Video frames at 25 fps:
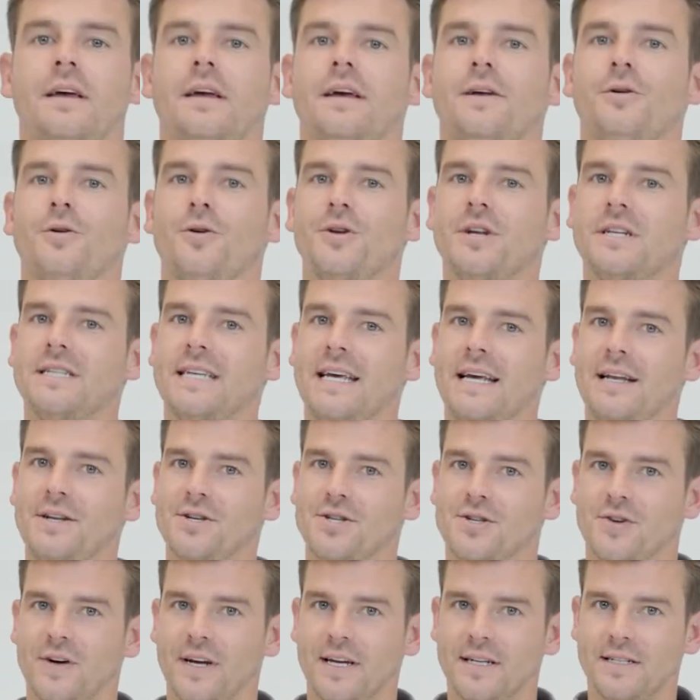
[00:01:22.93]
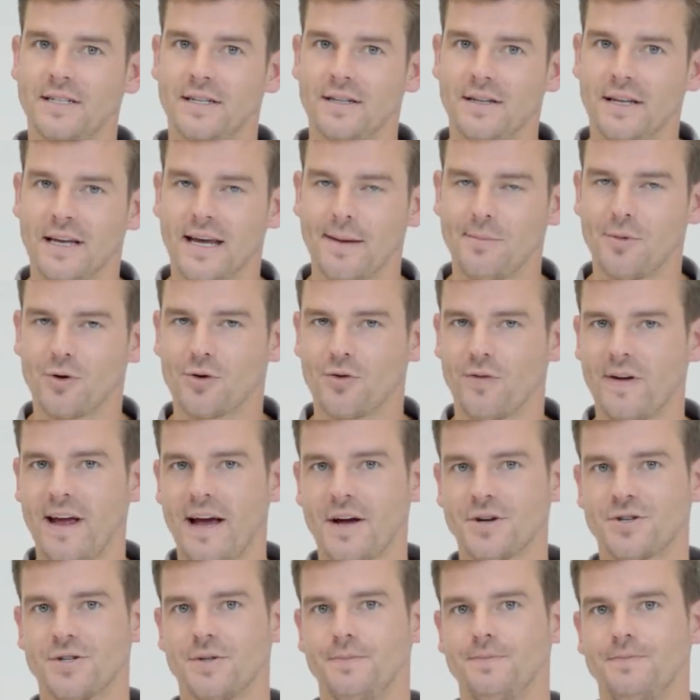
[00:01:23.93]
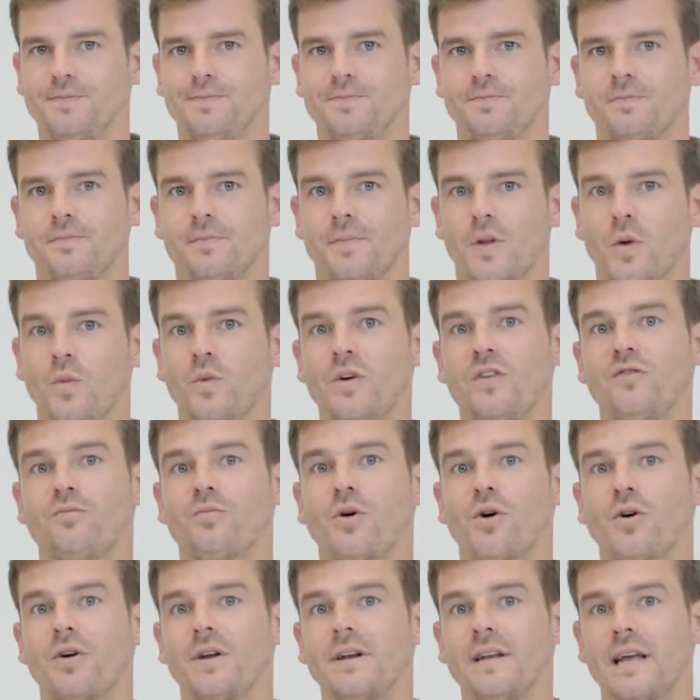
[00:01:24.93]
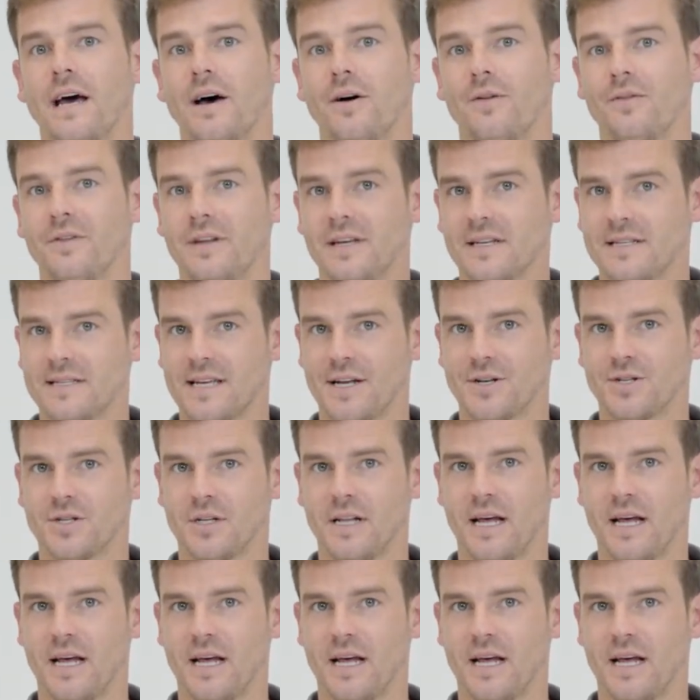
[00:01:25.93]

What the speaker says: In order to illustrate the chemical reaction, we've broken down the essential